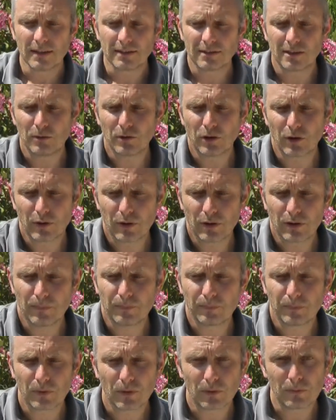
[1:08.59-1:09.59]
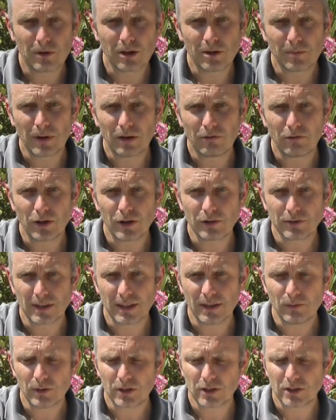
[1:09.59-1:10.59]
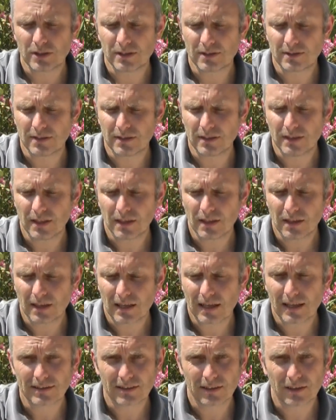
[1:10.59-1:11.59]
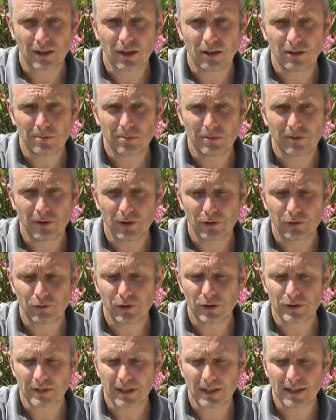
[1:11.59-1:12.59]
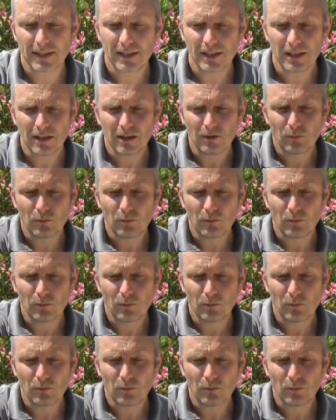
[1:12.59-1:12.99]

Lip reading: So we've got the Mirabeau Rosé, which is the classic Côte de Provence Rosé.